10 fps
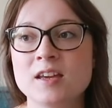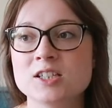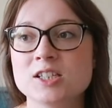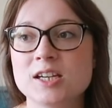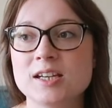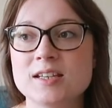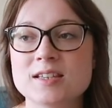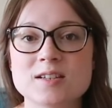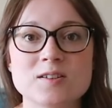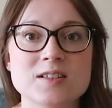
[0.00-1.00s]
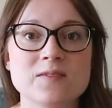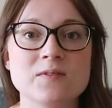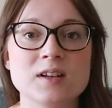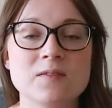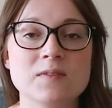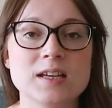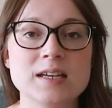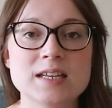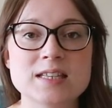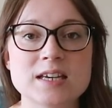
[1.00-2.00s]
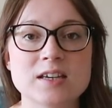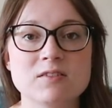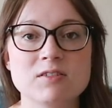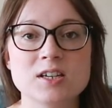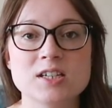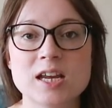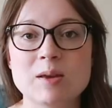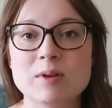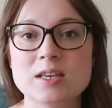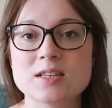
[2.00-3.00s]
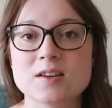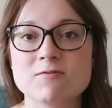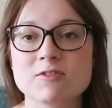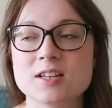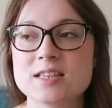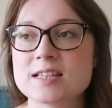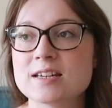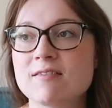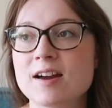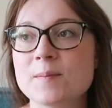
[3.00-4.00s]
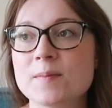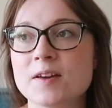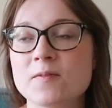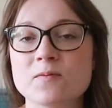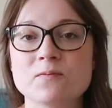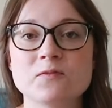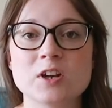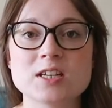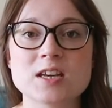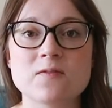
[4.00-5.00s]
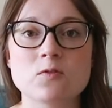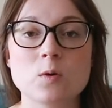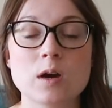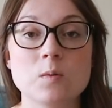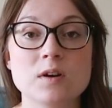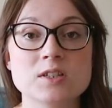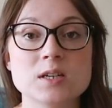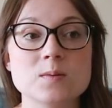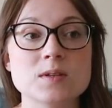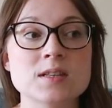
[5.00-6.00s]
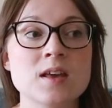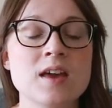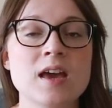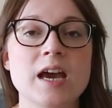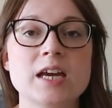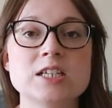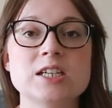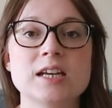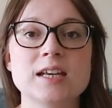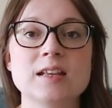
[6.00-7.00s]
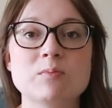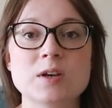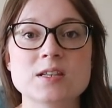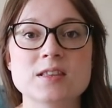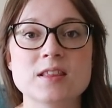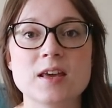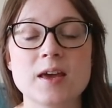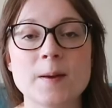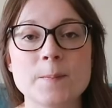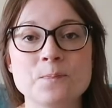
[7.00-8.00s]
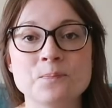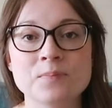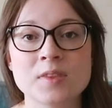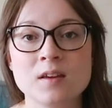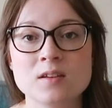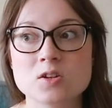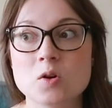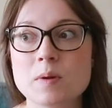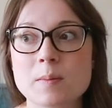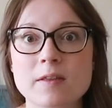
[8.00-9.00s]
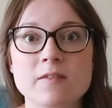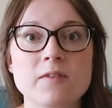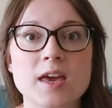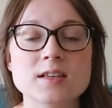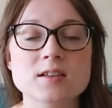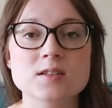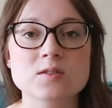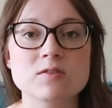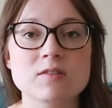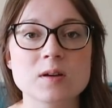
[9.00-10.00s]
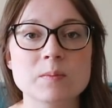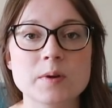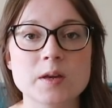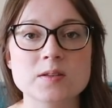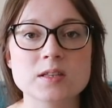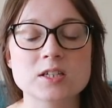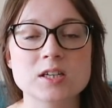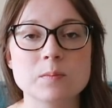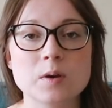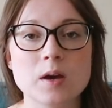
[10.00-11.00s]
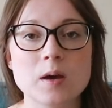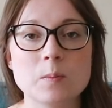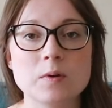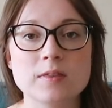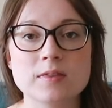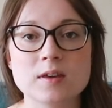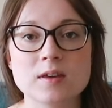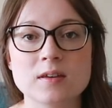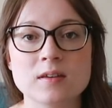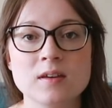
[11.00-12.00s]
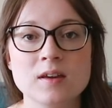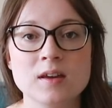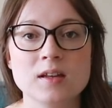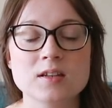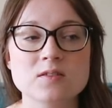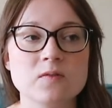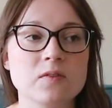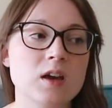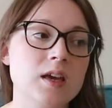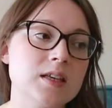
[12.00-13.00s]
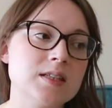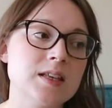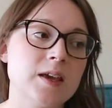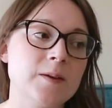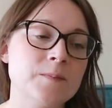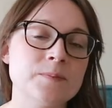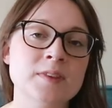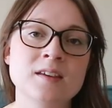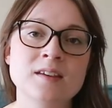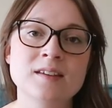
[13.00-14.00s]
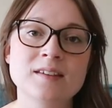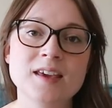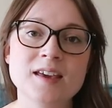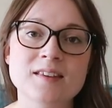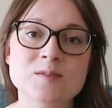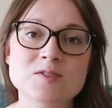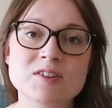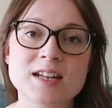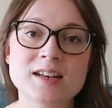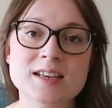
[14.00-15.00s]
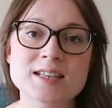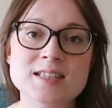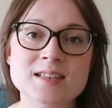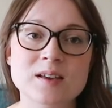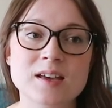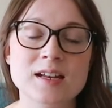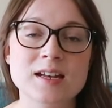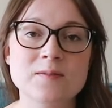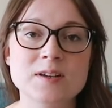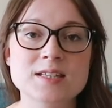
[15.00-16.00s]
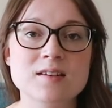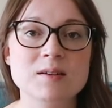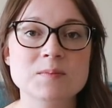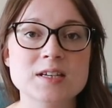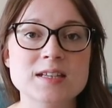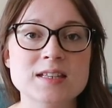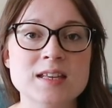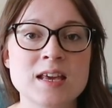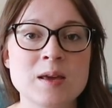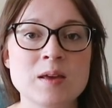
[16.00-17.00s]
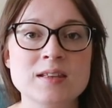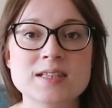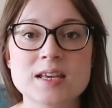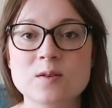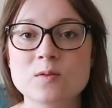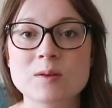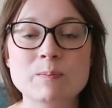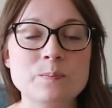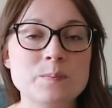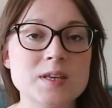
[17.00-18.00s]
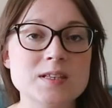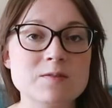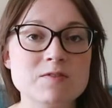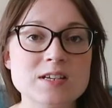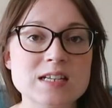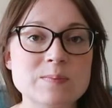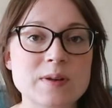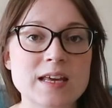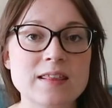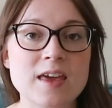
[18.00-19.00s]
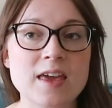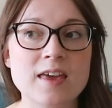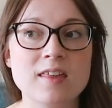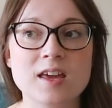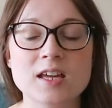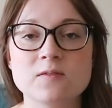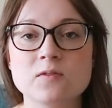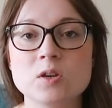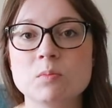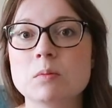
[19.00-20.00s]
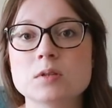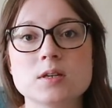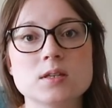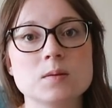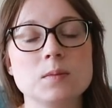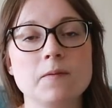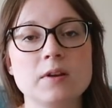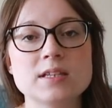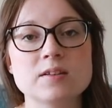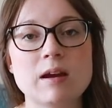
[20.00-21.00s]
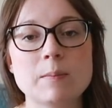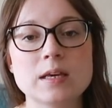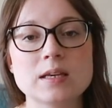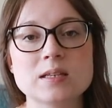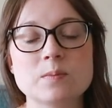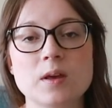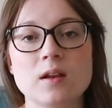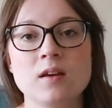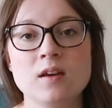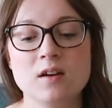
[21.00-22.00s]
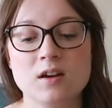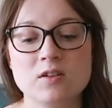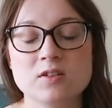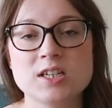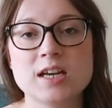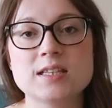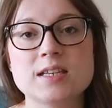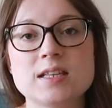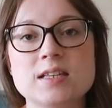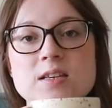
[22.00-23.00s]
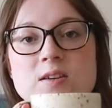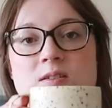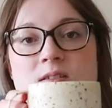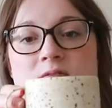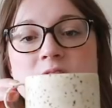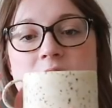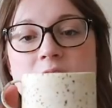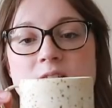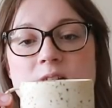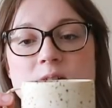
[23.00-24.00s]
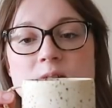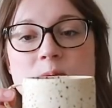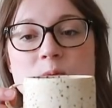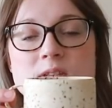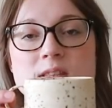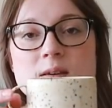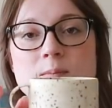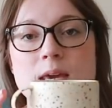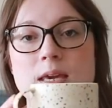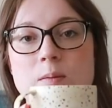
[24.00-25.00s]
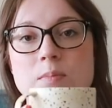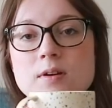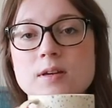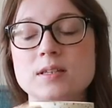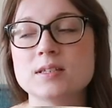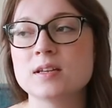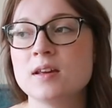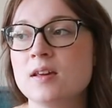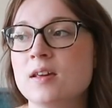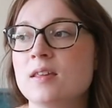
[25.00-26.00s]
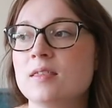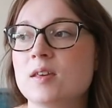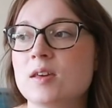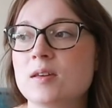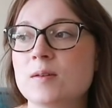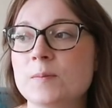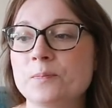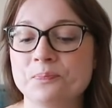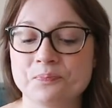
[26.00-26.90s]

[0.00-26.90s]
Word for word: She does lots of lovely knitting and crochet bits over on Instagram. I've followed her for quite a while. She was actually the person that... Um, told me about the fair, because I saw a post that she put up with the little flyer. So yeah, it was really nice. I had a lovely time just seeing all the bits that were on display there. They had a few people doing some lovely ceramics, but I got chatting to Lorena, who was the maker behind the